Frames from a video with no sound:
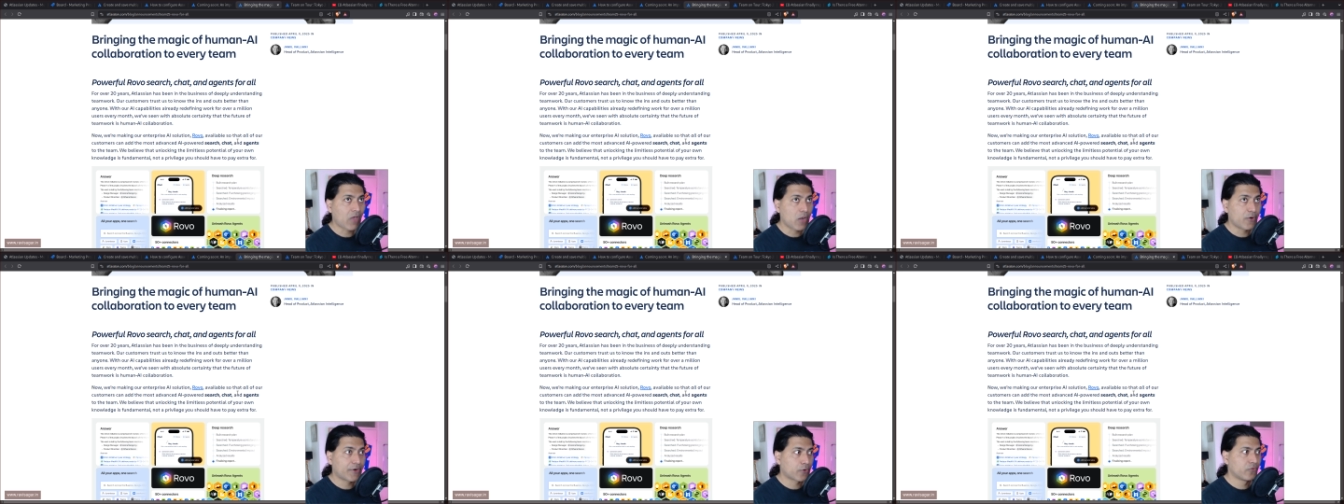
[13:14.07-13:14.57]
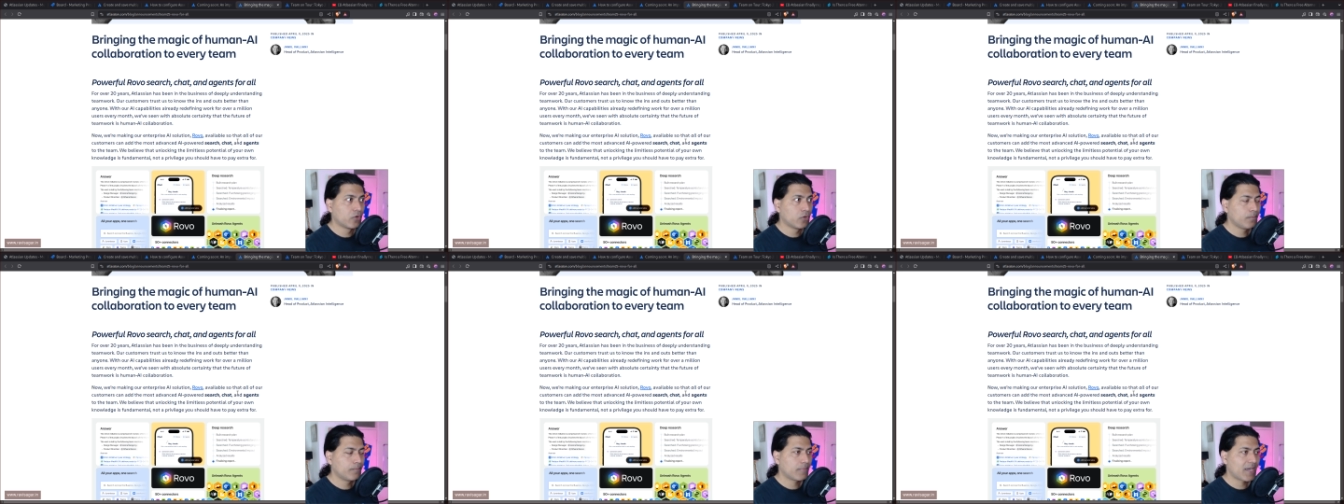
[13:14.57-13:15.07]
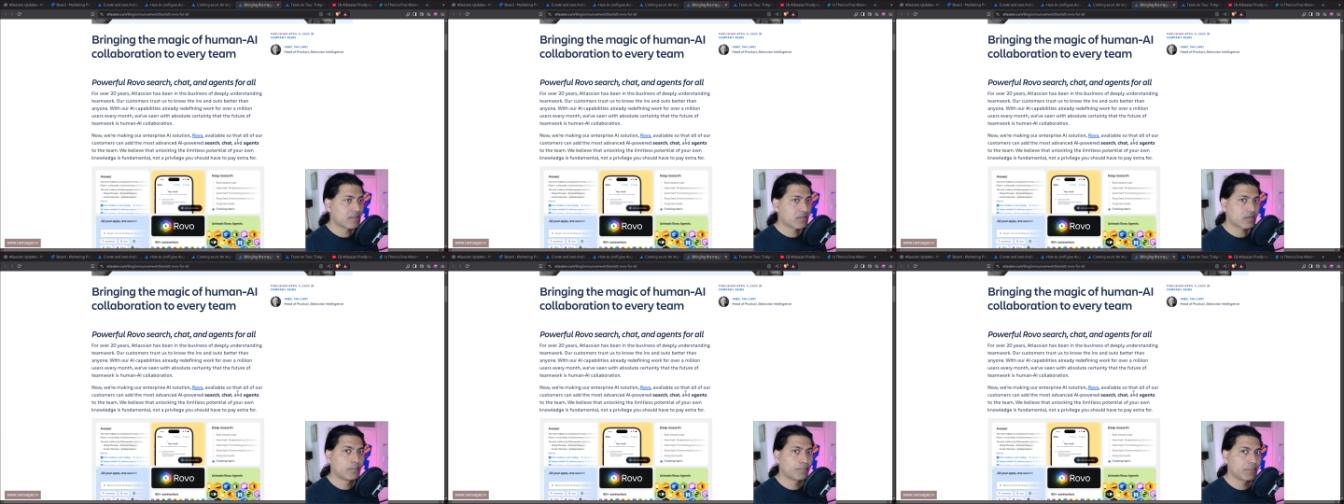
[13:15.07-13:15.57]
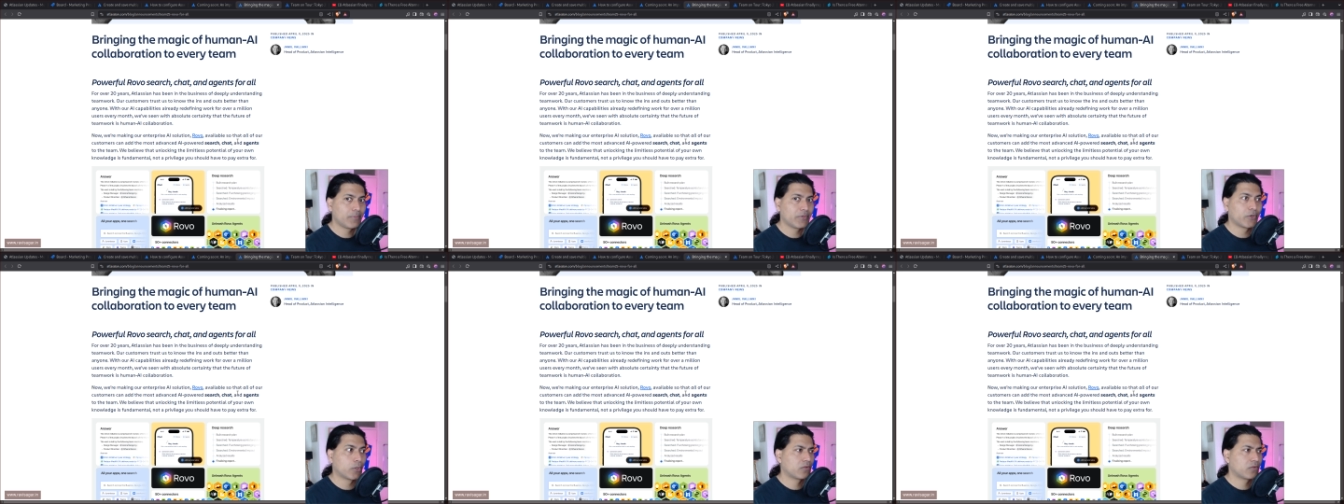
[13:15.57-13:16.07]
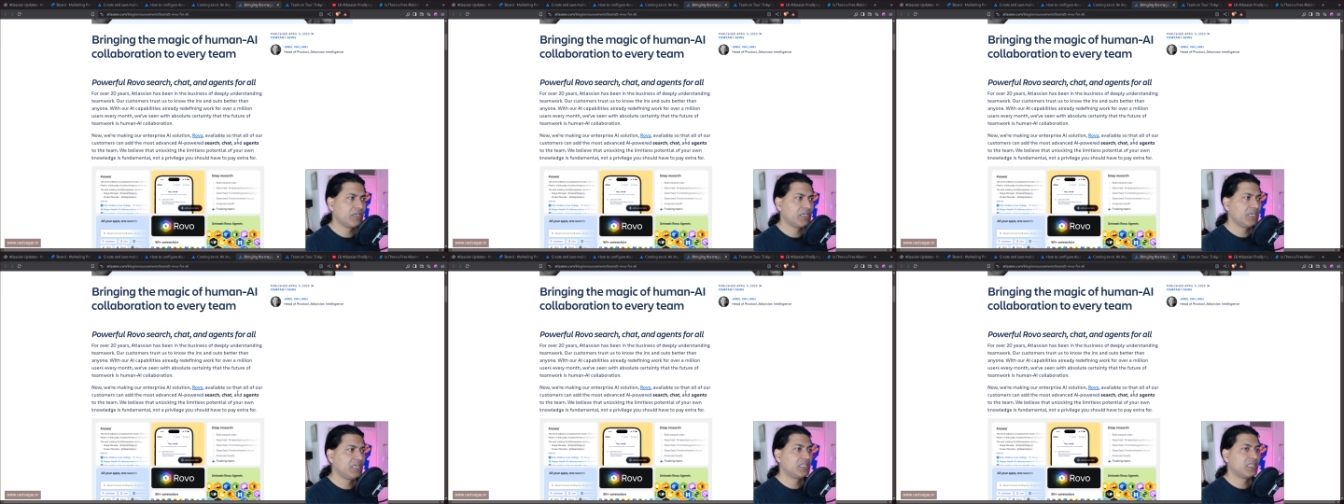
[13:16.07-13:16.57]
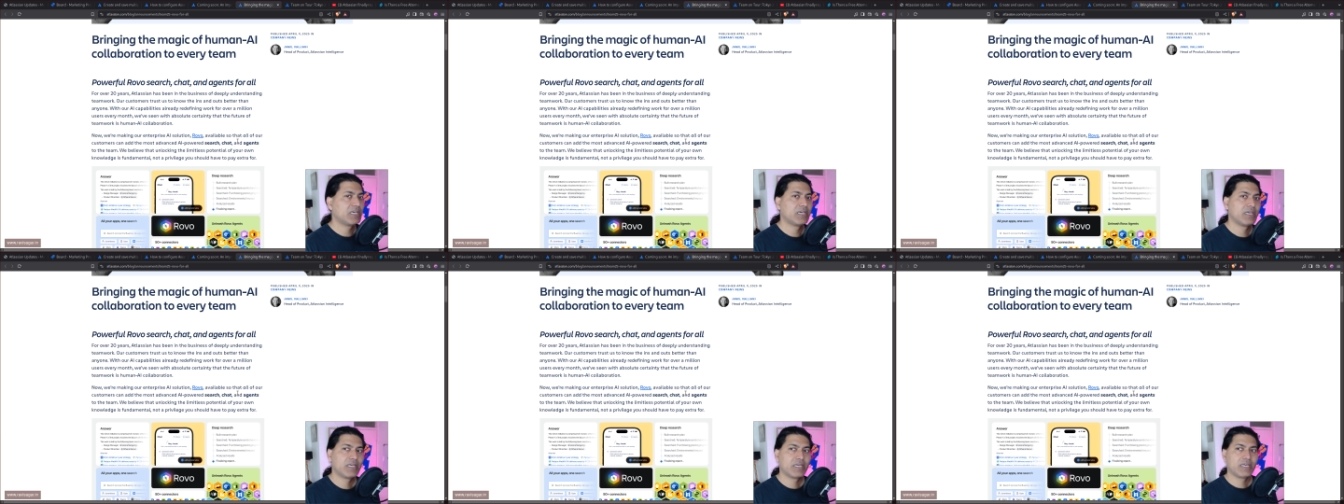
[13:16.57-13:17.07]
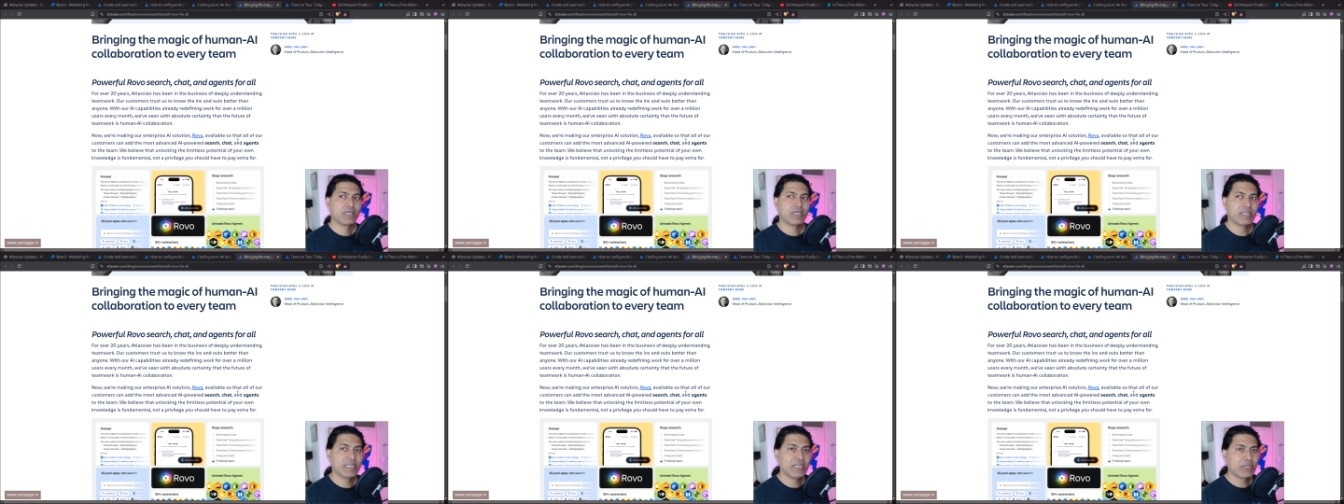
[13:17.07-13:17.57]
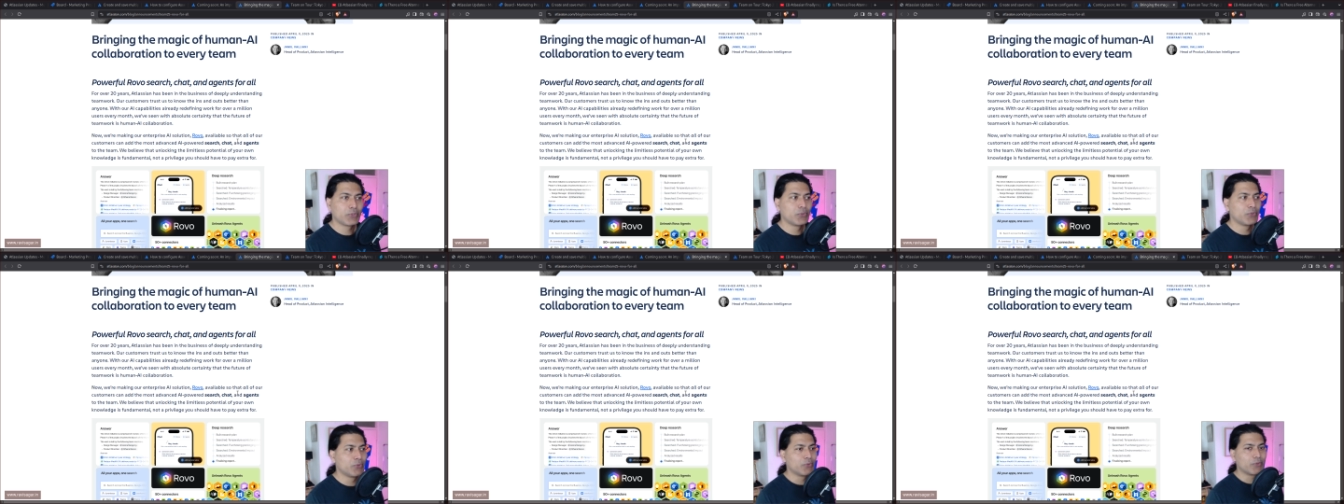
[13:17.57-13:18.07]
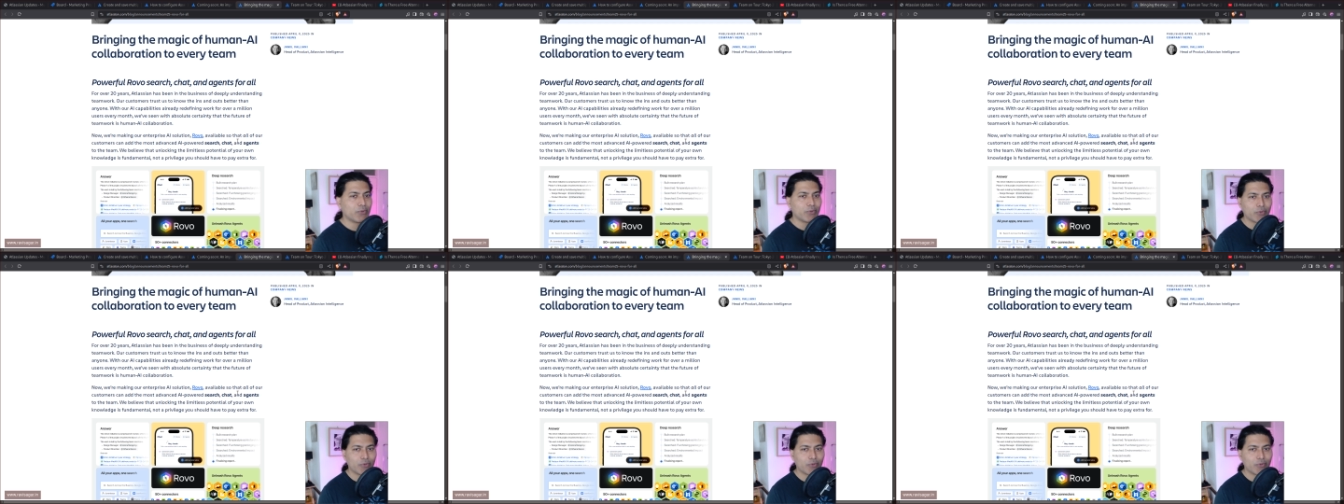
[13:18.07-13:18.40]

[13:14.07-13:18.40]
evaluate Rovo as a company, because we need to